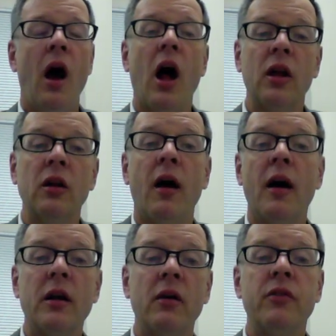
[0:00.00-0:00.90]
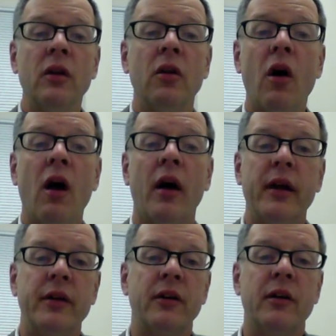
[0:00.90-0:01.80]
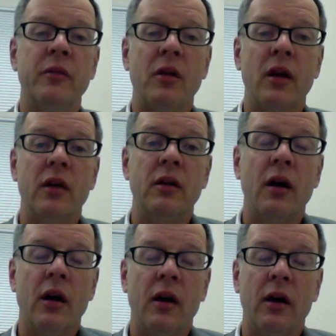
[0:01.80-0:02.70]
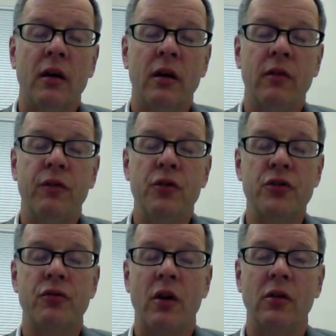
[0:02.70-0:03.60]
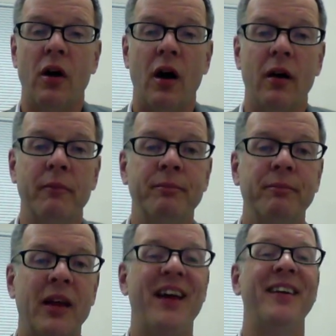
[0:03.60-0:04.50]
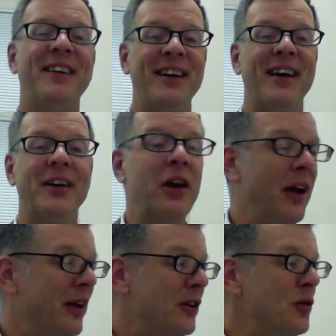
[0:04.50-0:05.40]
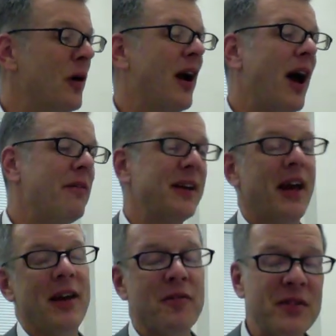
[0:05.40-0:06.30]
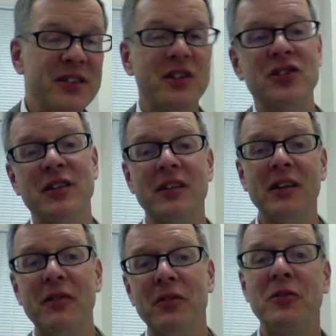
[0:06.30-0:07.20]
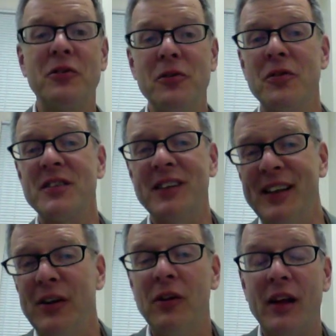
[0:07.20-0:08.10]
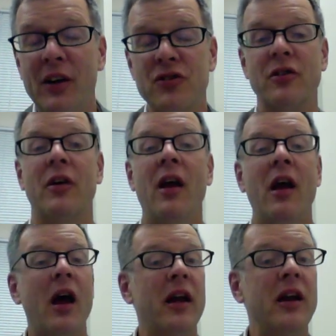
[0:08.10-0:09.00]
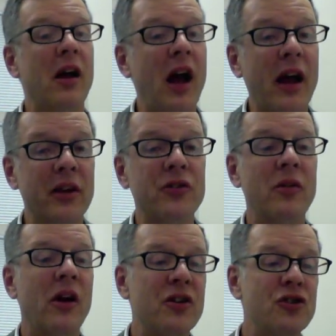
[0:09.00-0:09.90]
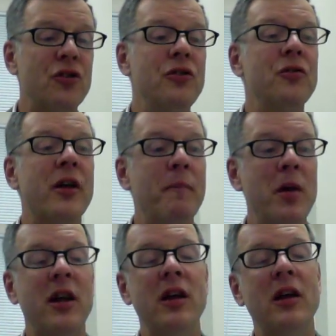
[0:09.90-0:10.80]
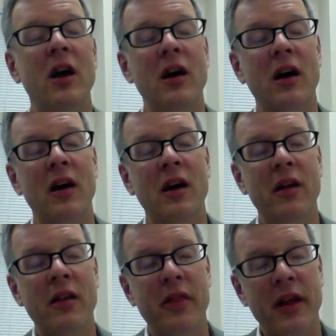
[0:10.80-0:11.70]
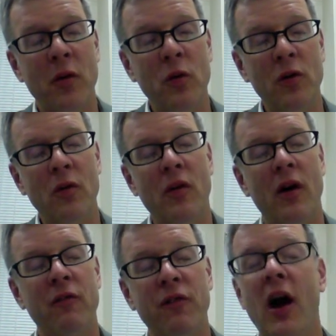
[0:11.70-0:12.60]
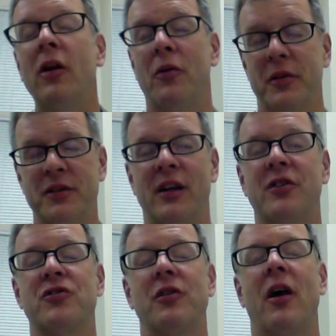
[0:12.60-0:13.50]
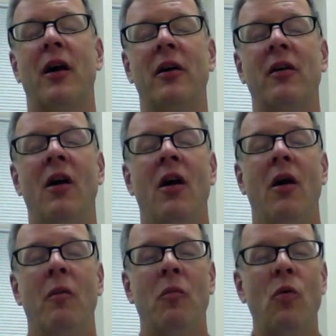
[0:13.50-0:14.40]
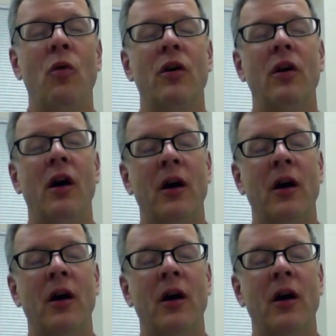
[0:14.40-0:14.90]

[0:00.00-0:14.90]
A lot of the law in Food and Drug Law, and again, you are having a physician deliver to you this legal lecture, and I can assure you that many that will follow this lecture are more